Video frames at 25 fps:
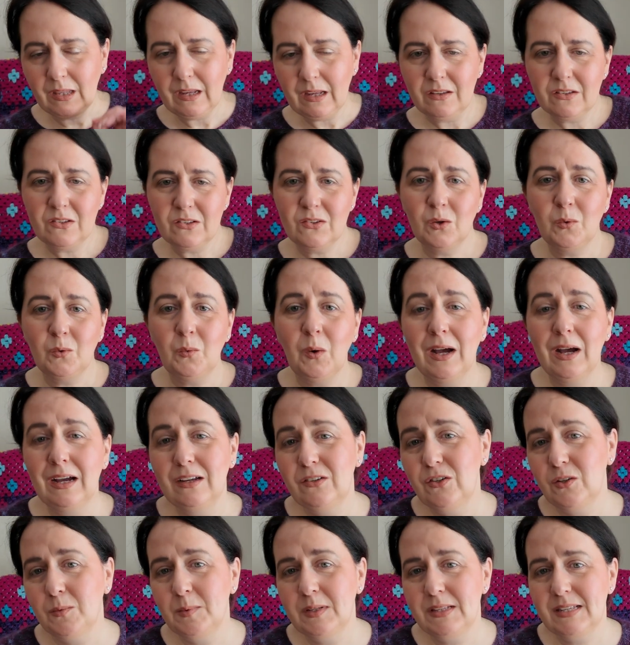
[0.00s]
So as
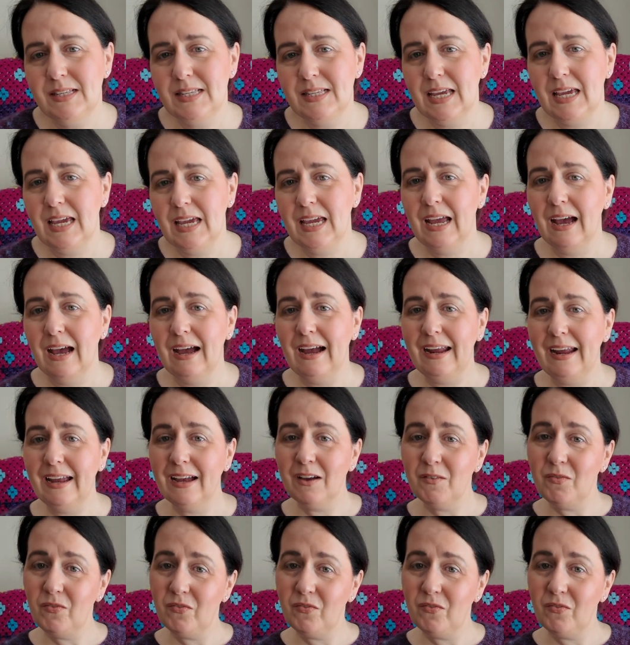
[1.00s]
you will see, I have